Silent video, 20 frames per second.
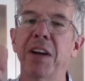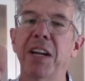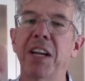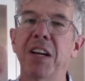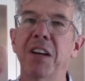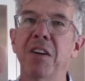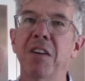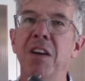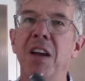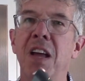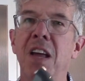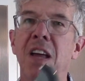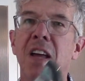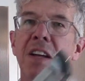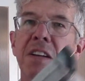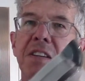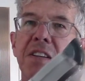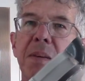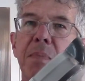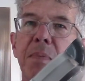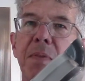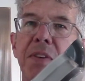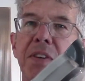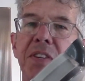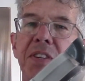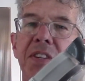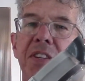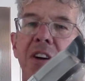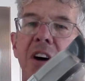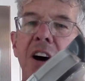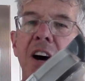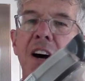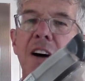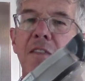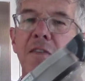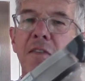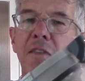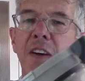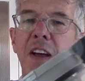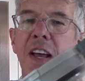here, tip this
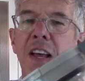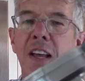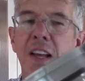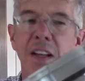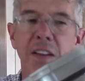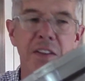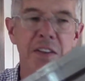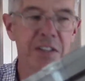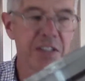off. This